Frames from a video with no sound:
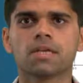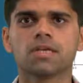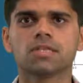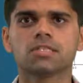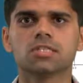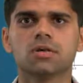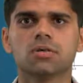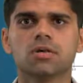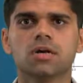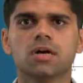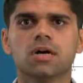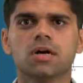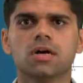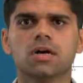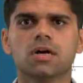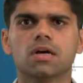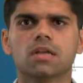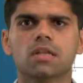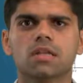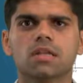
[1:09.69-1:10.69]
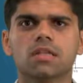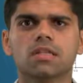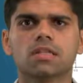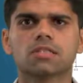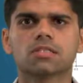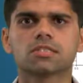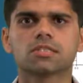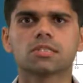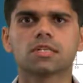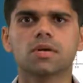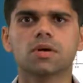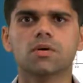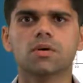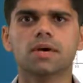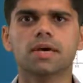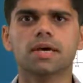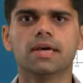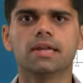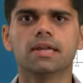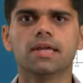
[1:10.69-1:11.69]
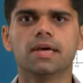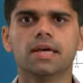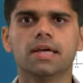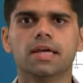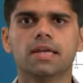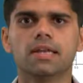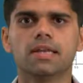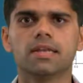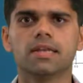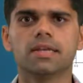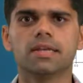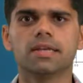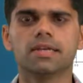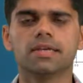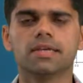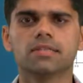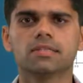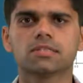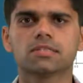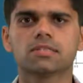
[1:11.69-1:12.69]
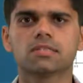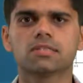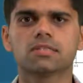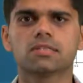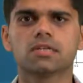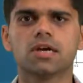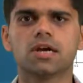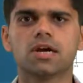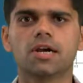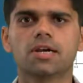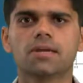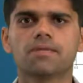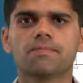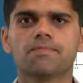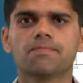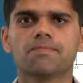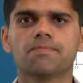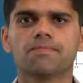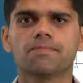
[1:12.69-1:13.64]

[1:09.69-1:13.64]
So let's go ahead and hit start.